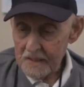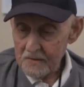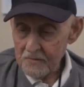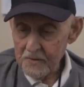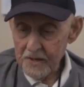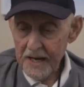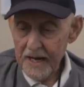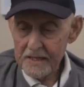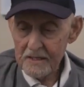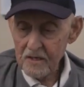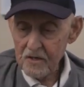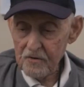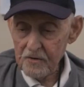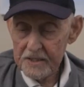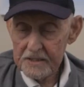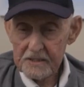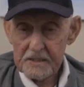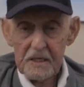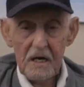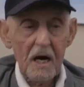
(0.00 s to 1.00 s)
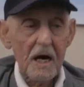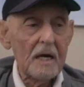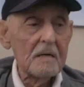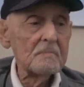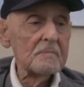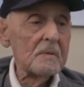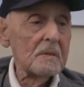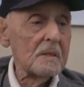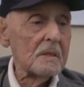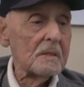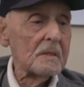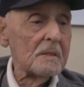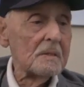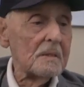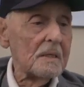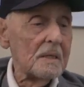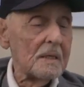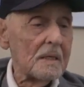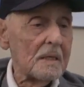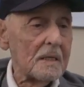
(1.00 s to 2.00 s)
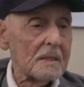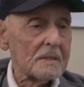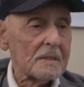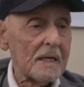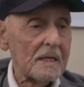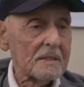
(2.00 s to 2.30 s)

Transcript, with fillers: we had a great time uh, at,